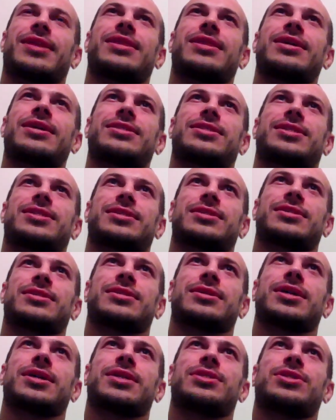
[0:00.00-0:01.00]
think it's
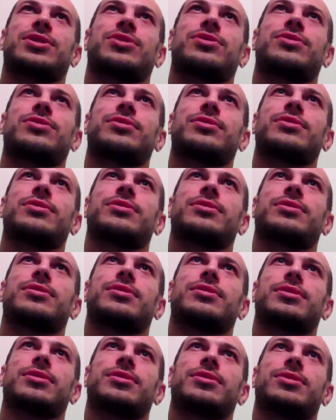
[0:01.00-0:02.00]
a good
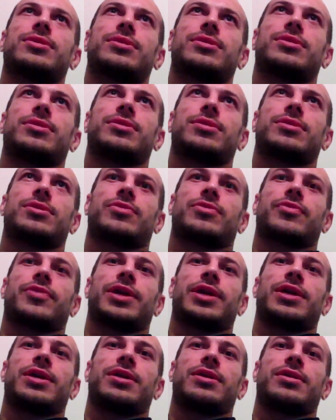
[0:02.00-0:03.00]

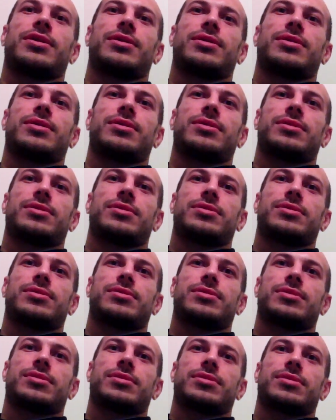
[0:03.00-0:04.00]
three
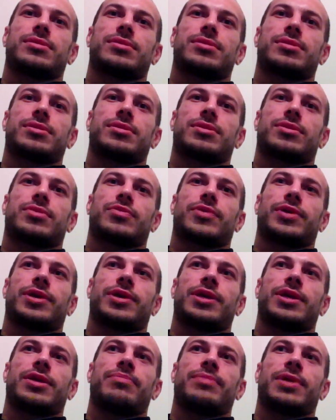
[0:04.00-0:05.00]

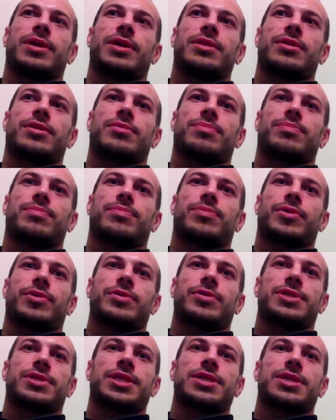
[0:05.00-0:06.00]
3 month
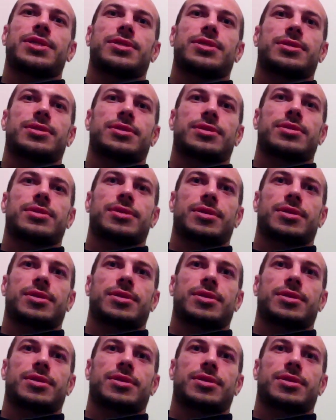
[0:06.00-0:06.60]
process.